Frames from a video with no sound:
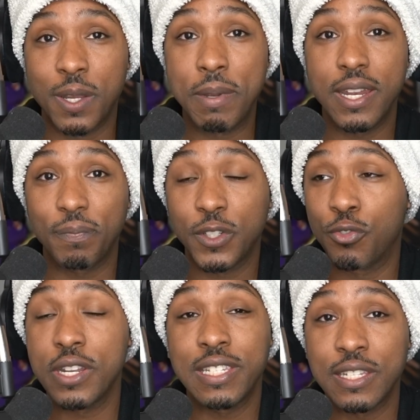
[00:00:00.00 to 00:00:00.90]
comedic
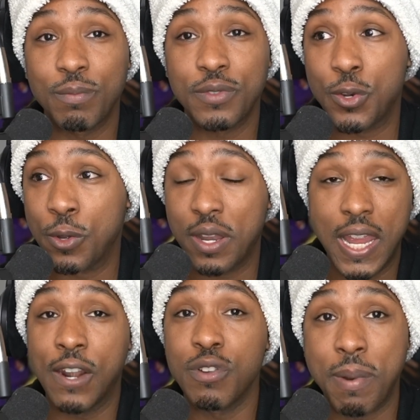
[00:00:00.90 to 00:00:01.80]
criticisms on
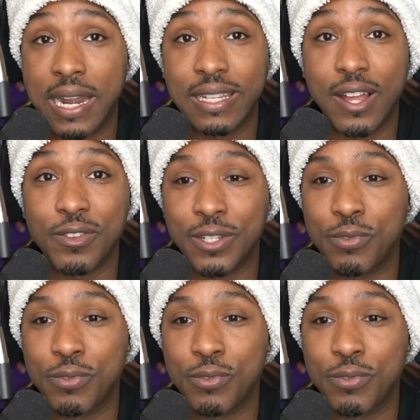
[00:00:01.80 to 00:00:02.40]
everybody else.